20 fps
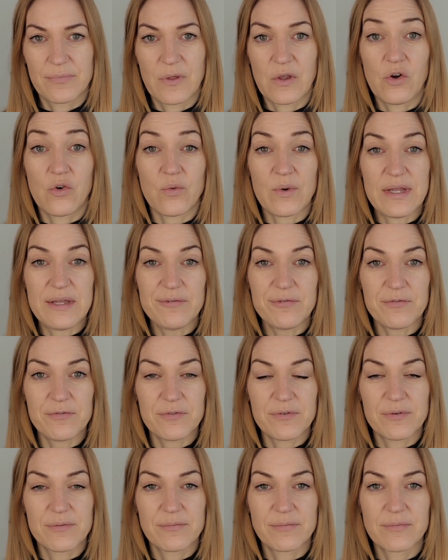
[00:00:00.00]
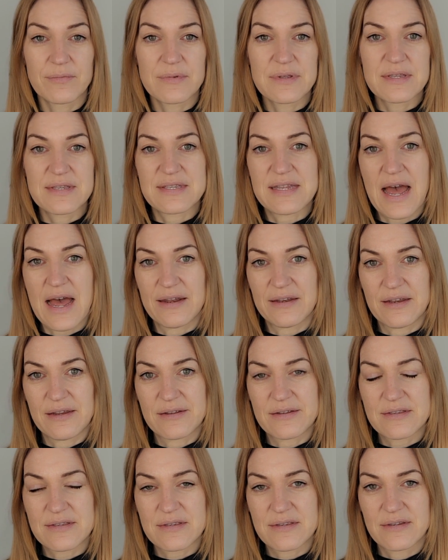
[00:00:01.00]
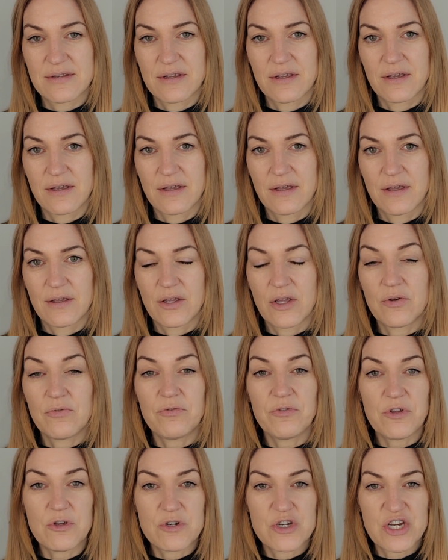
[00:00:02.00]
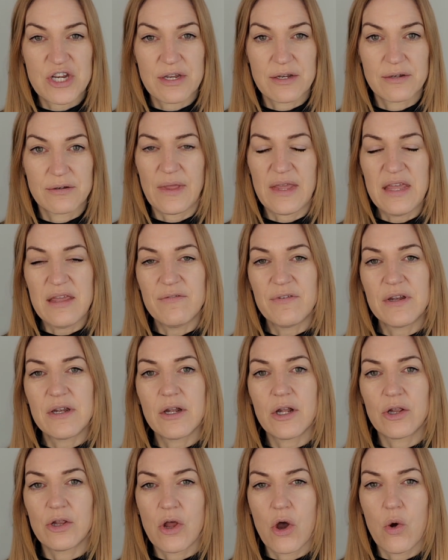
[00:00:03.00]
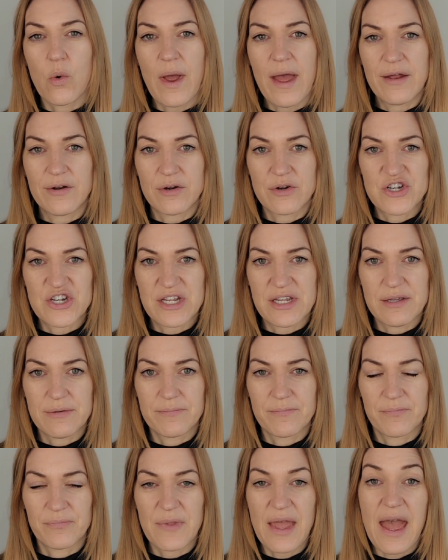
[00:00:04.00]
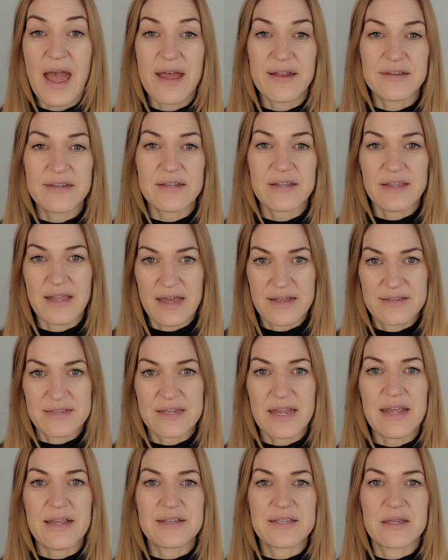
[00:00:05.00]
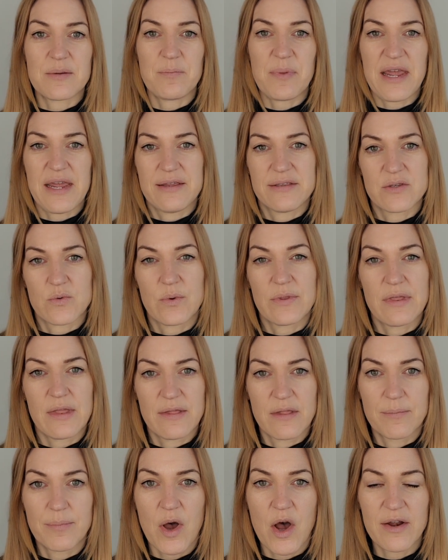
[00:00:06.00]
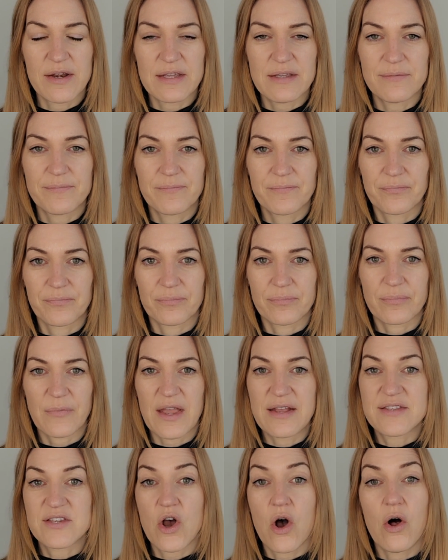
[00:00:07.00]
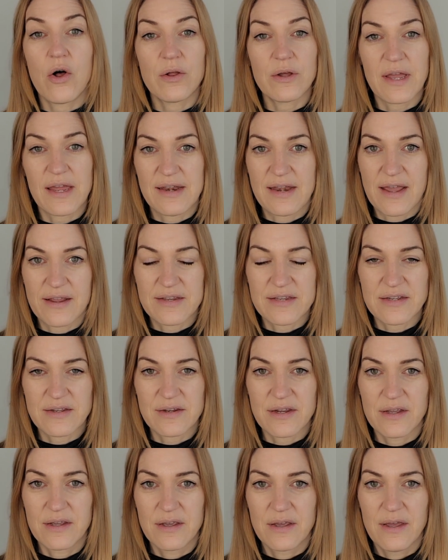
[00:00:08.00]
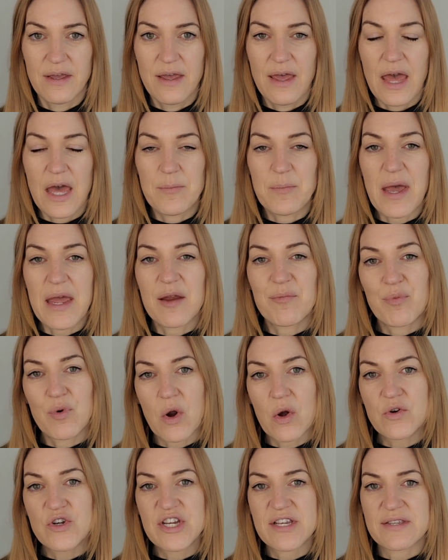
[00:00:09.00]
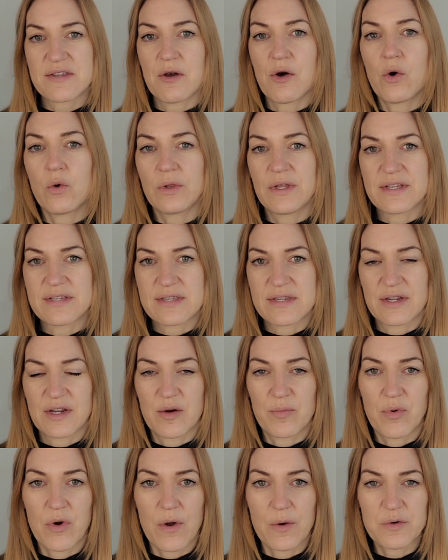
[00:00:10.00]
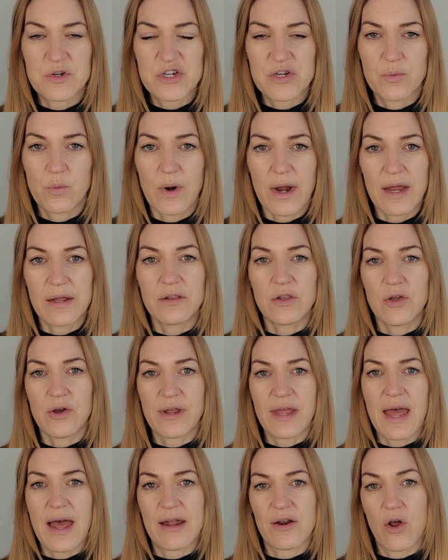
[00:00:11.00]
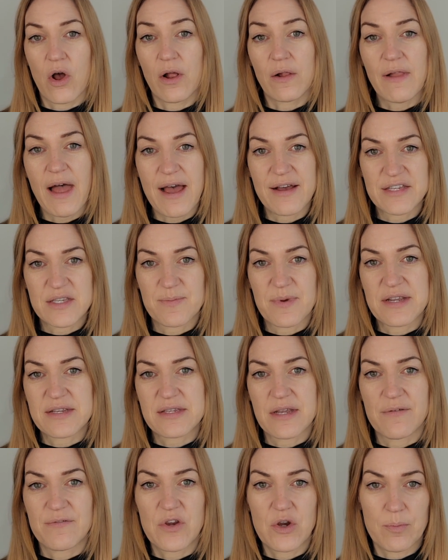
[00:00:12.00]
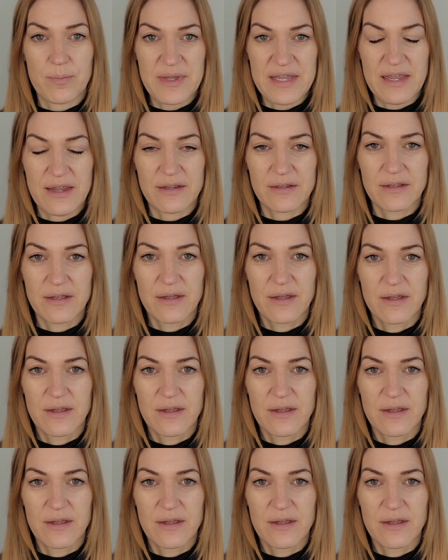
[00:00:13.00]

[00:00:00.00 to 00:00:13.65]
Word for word: grief, sadness, confusion, even low energy, and yes, aches and pains within the body. It's all connected. And my approach is a holistic approach where I look at all aspects of your being